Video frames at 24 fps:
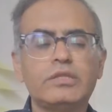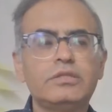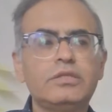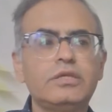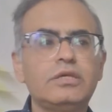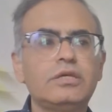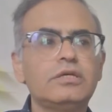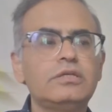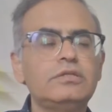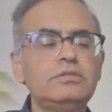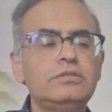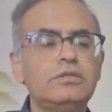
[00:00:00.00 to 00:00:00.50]

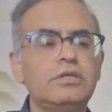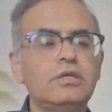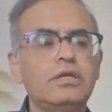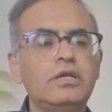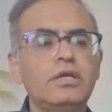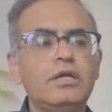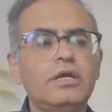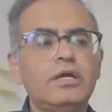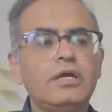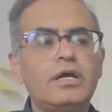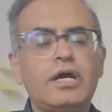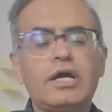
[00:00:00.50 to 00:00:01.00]
thing is
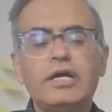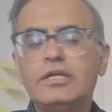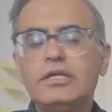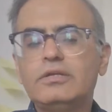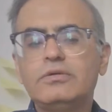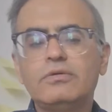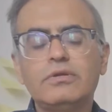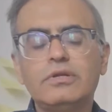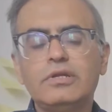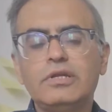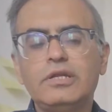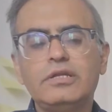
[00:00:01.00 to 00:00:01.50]
I
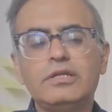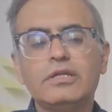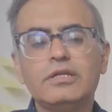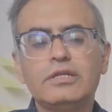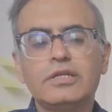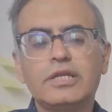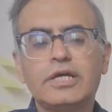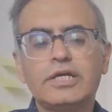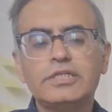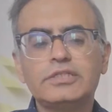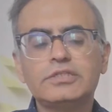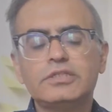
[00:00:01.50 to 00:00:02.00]
don't need a
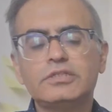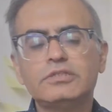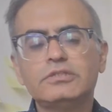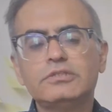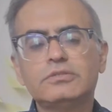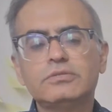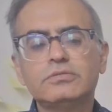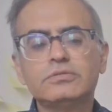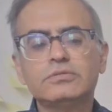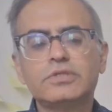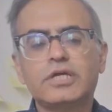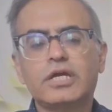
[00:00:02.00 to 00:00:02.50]
license
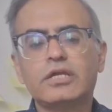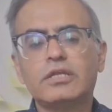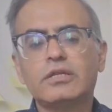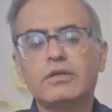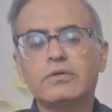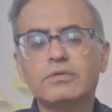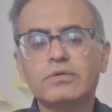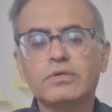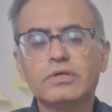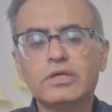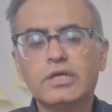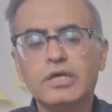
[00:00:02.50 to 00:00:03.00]
to sign
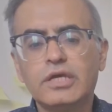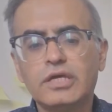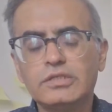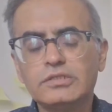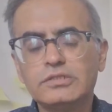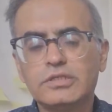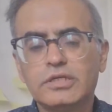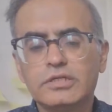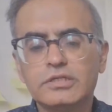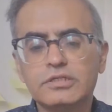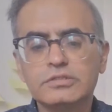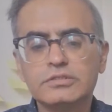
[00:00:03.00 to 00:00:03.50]
out the case
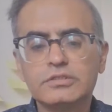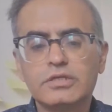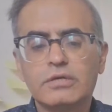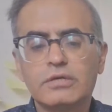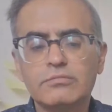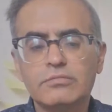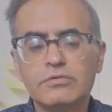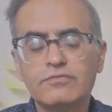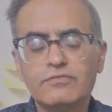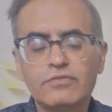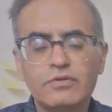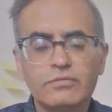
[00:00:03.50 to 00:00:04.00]
that is
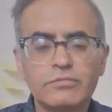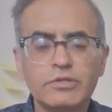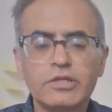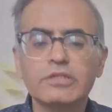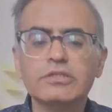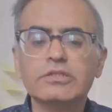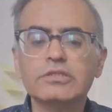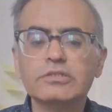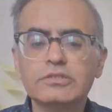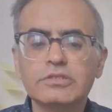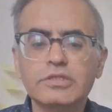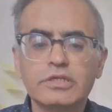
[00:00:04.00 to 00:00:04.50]
coming from
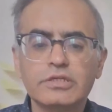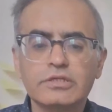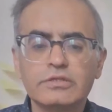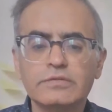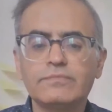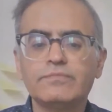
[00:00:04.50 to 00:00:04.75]
another state,